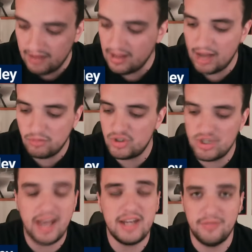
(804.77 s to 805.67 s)

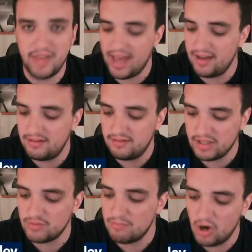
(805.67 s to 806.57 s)
Outside of that,
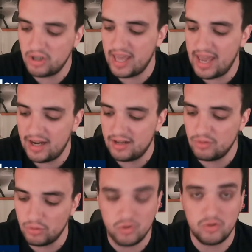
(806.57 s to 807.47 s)
it's Mark Canna,
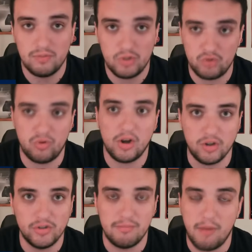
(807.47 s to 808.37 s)
who's
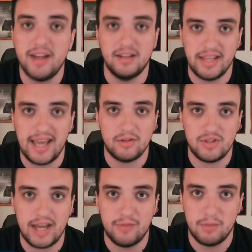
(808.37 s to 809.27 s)
struggled mightily
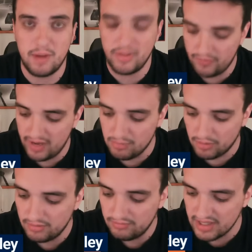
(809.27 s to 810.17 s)
outside of the month of
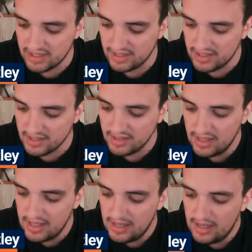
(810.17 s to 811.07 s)
April this season.
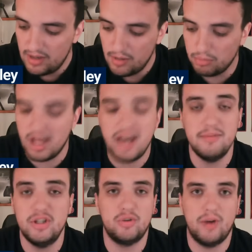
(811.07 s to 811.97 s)
Bly
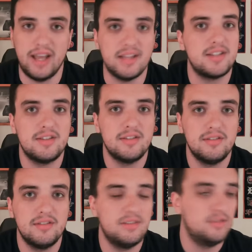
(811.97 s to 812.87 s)
Madris,
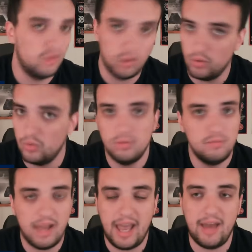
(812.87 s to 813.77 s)
who
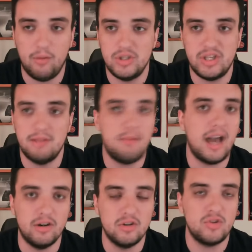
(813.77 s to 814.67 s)
was in the
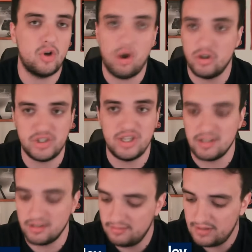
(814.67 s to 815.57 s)
minors all season.